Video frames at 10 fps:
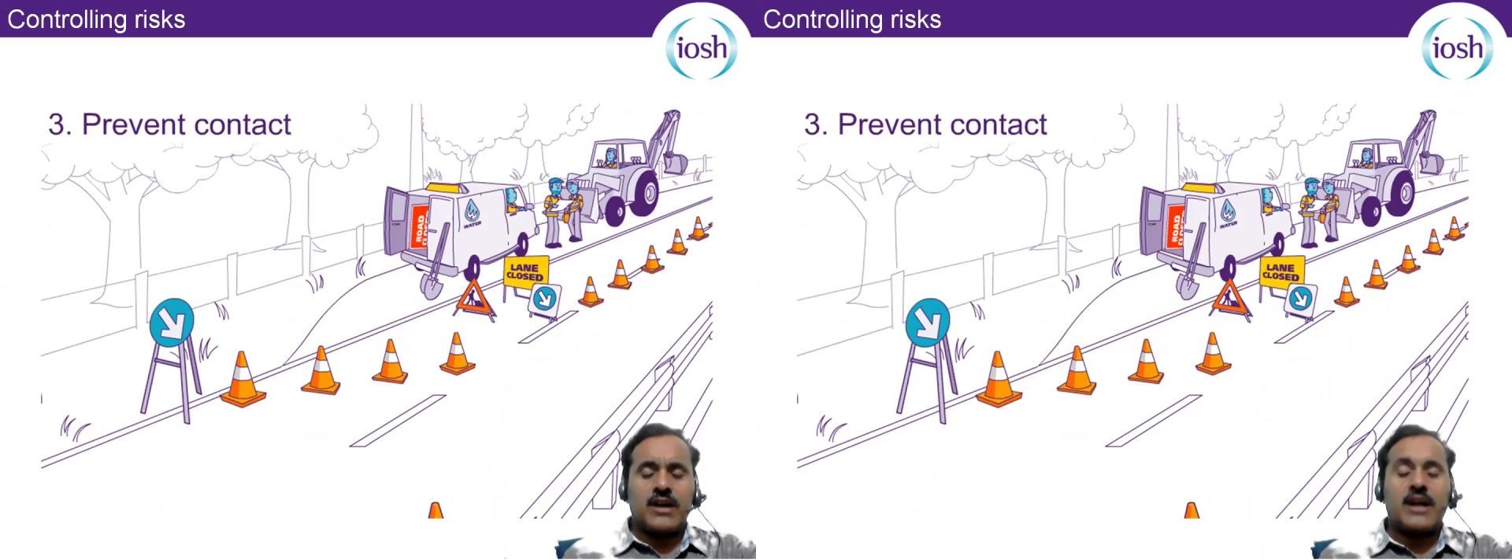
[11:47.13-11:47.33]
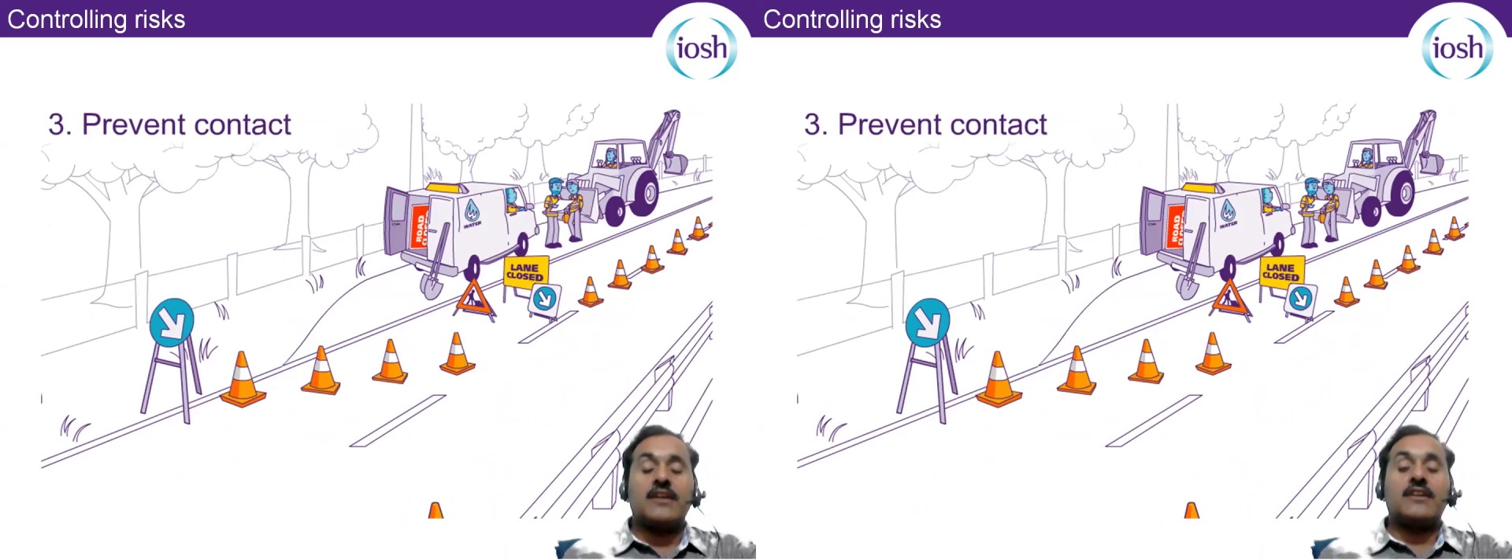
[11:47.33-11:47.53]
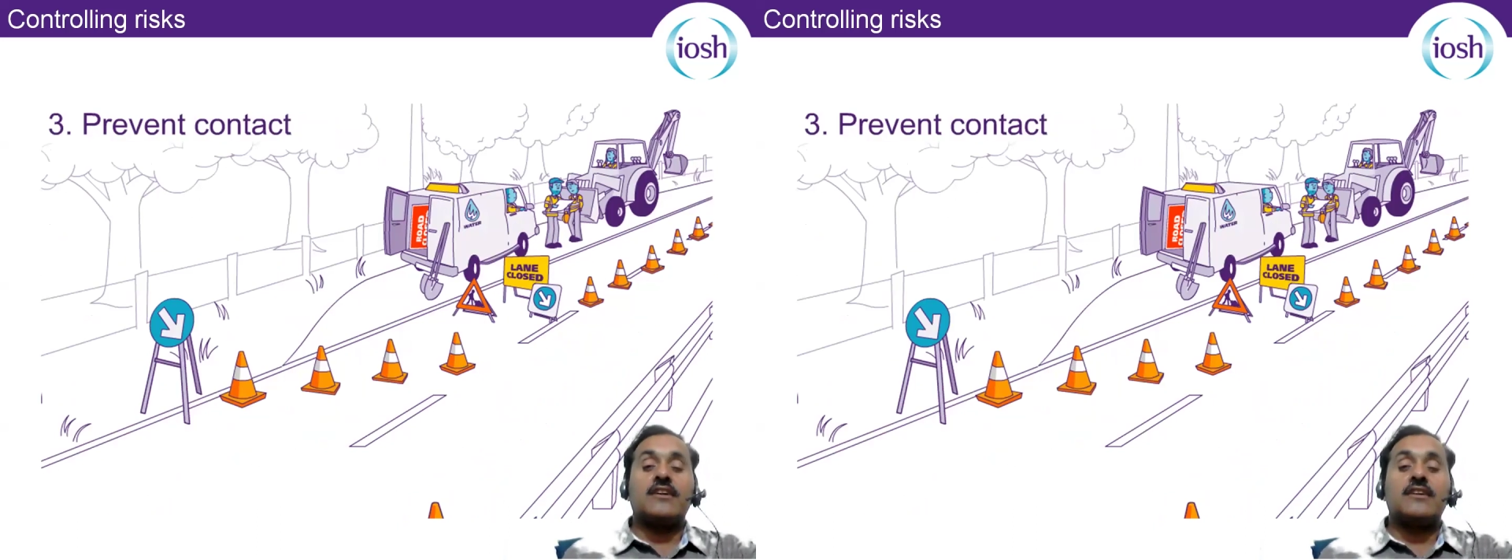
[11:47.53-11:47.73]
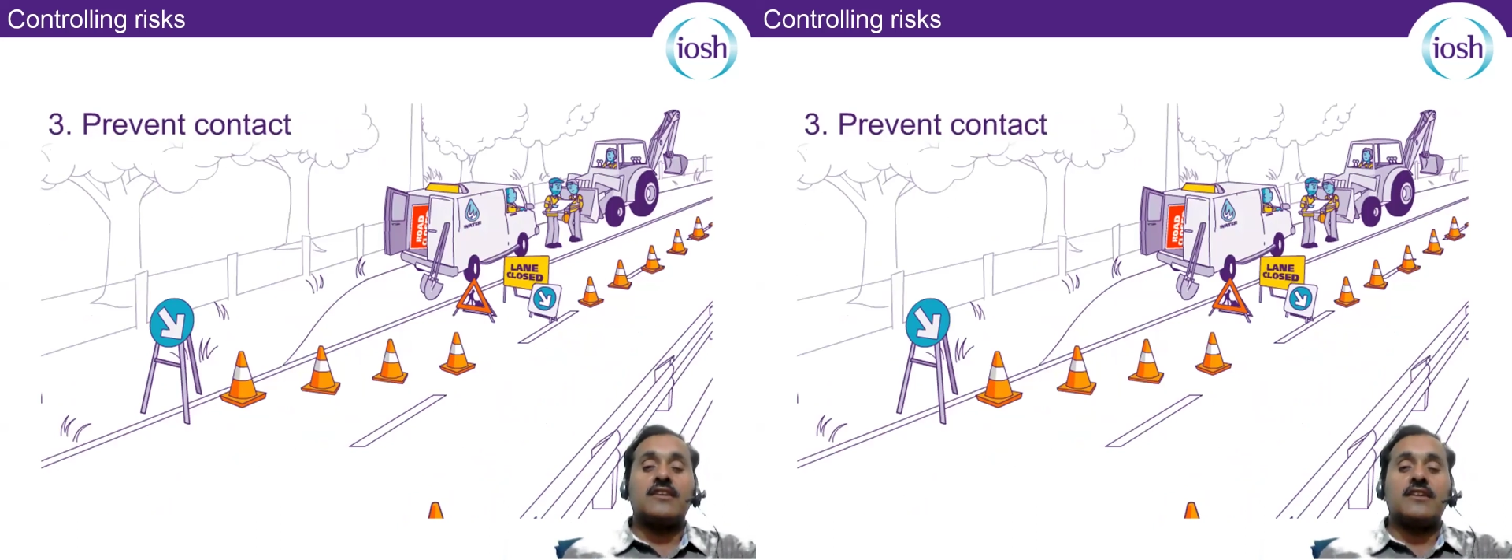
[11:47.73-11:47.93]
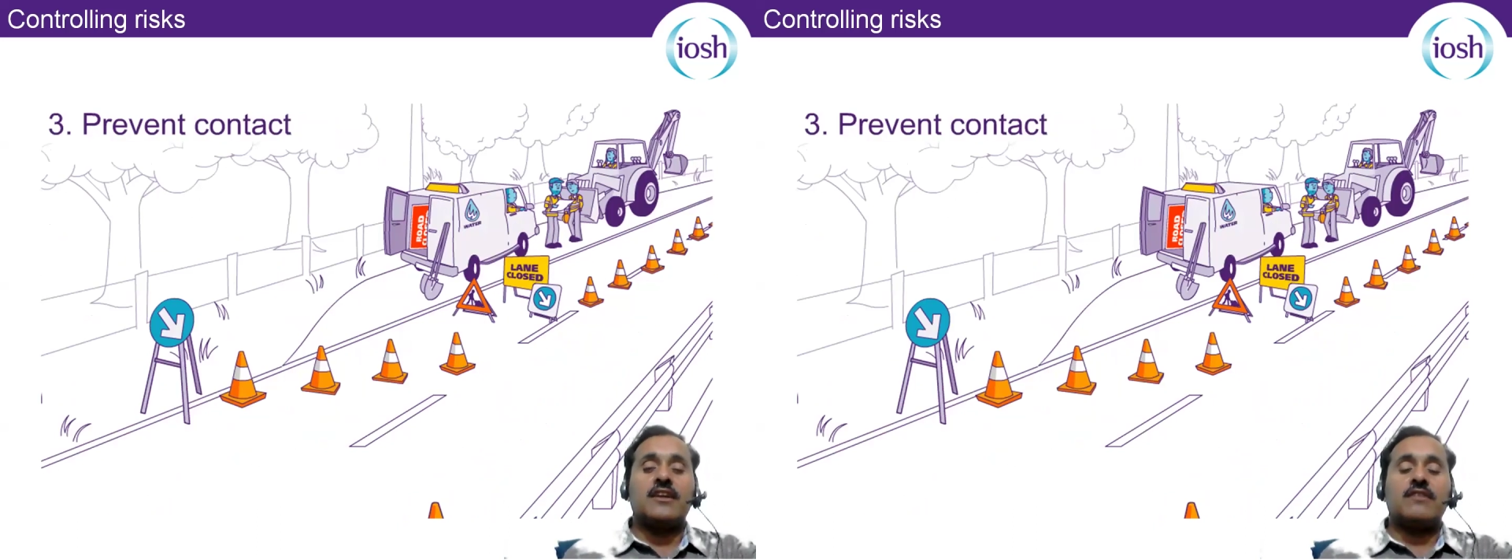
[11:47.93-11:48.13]
enter
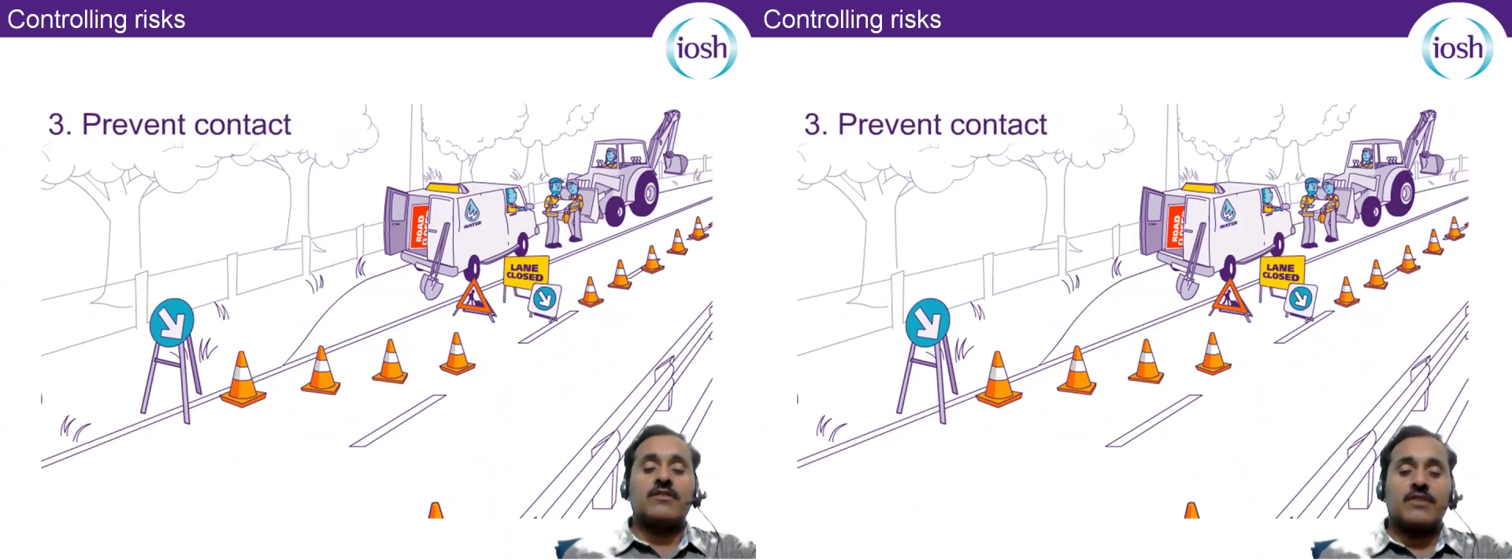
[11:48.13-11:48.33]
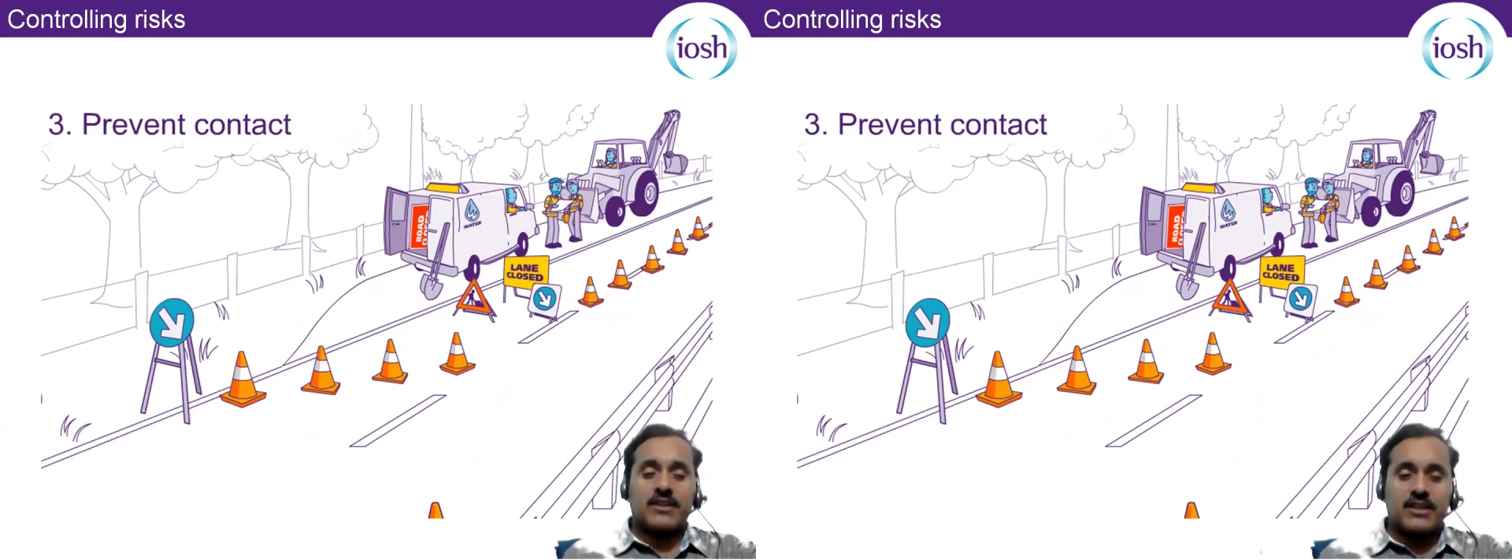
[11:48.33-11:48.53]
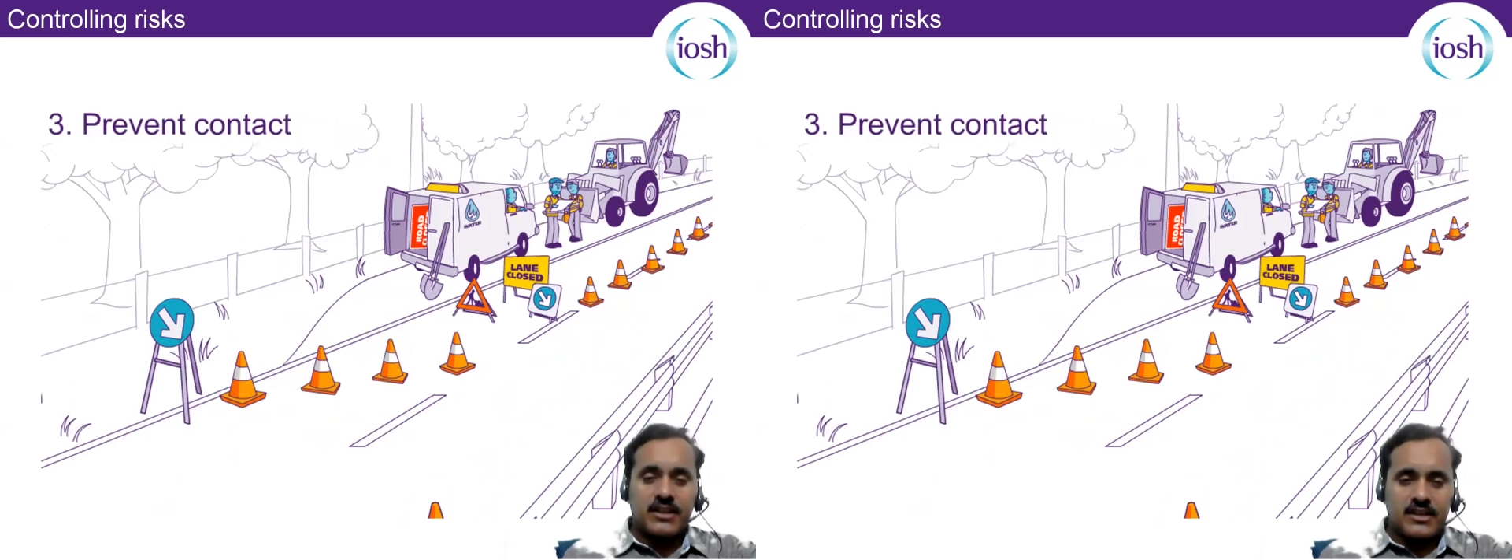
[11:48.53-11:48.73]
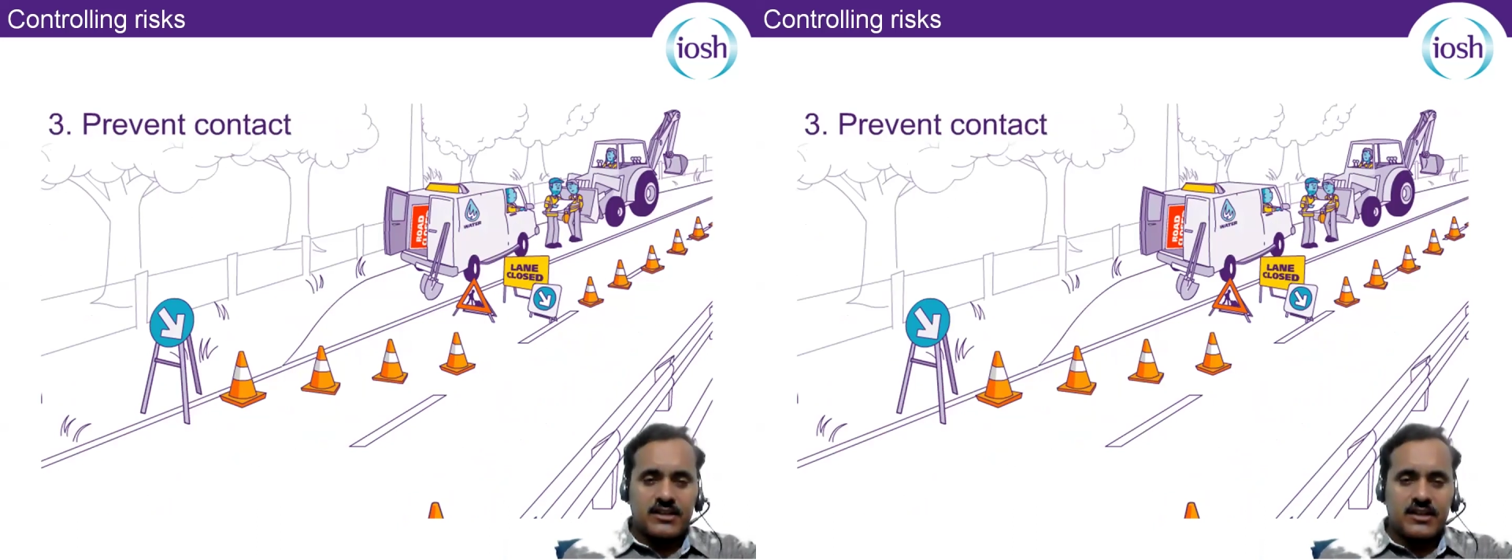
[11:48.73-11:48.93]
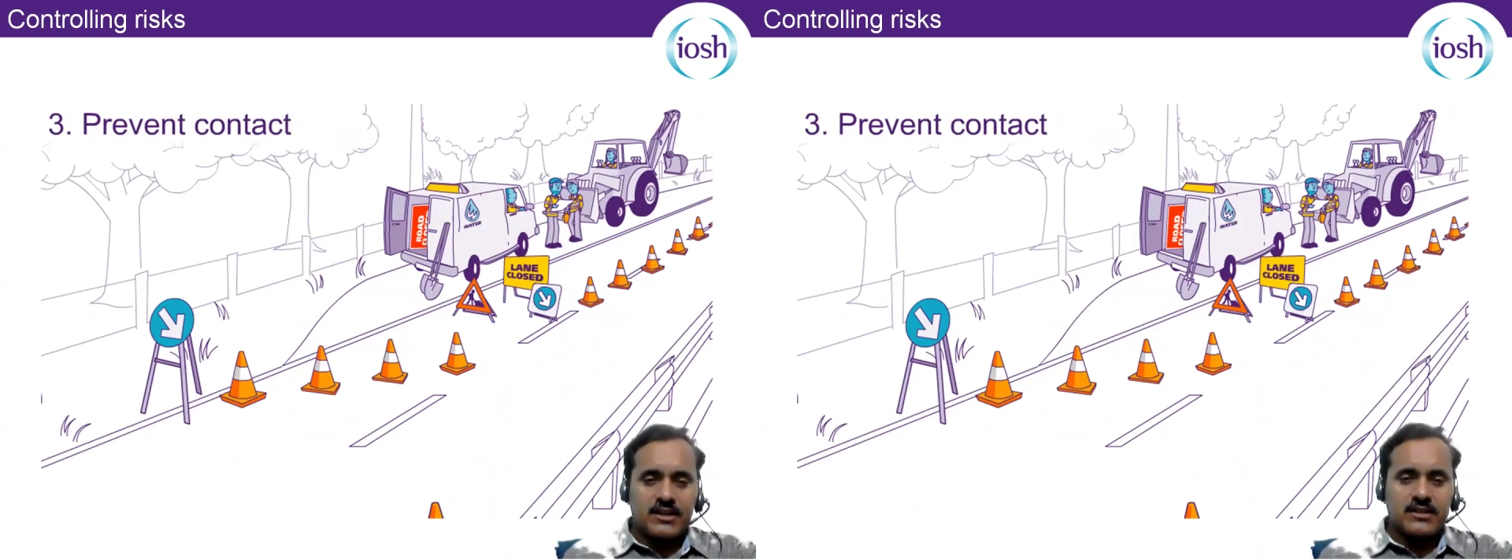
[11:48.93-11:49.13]
in our working area.